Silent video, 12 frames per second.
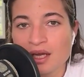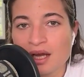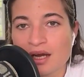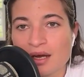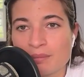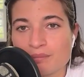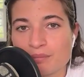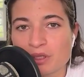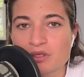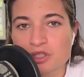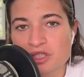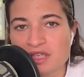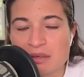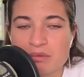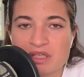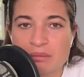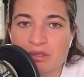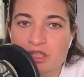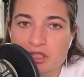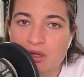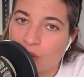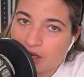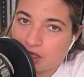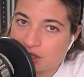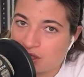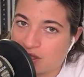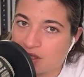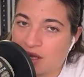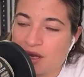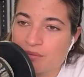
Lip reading: because she sent me some initial questions.